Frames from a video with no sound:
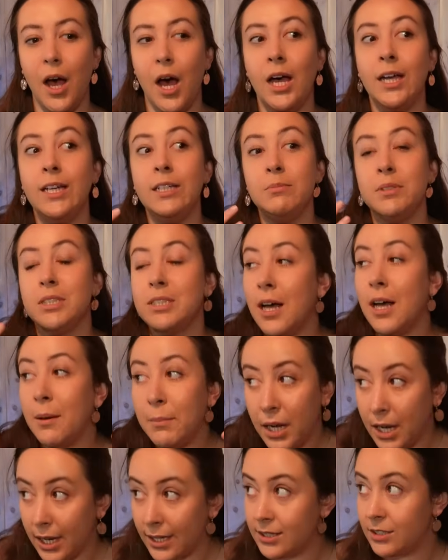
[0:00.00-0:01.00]
I'm sat
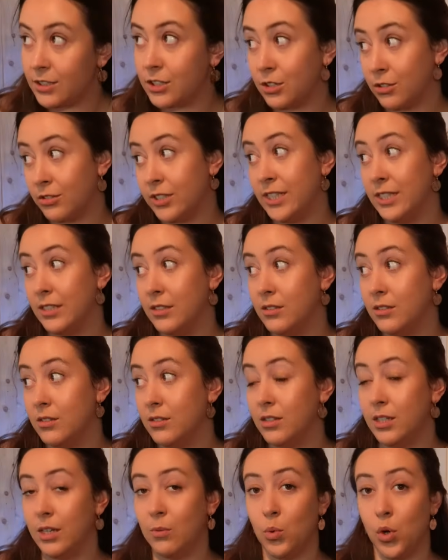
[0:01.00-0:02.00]
behind a screen
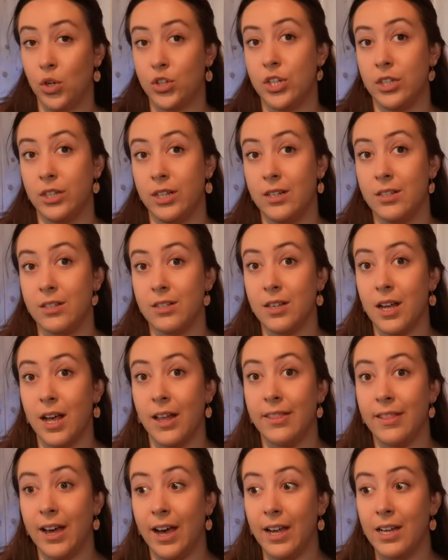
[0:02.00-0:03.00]
watching this,
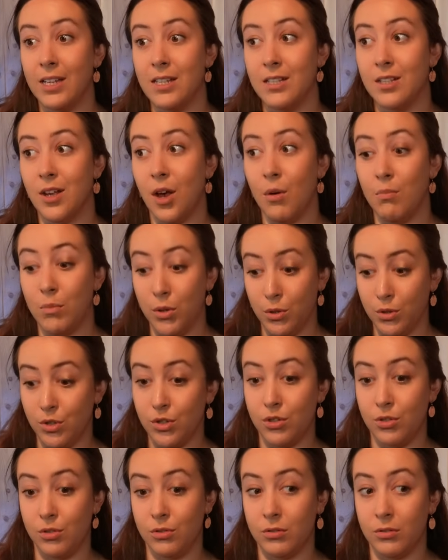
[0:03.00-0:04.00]
and that is
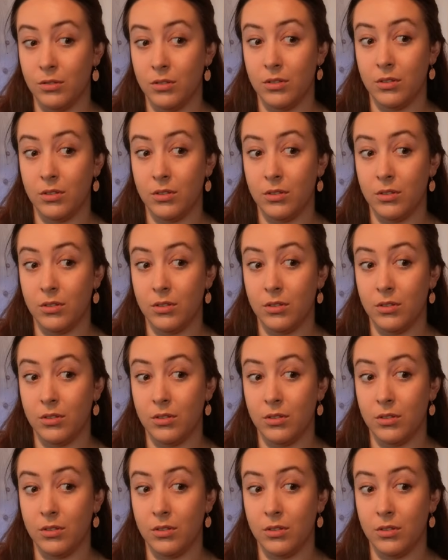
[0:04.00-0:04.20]
emotional.